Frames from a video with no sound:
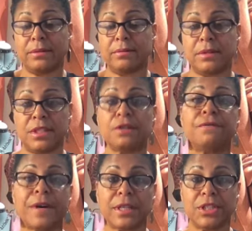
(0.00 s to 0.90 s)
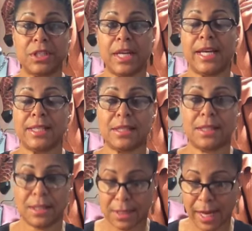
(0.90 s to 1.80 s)
still function as a
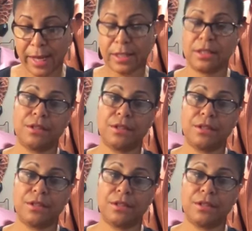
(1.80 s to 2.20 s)
society.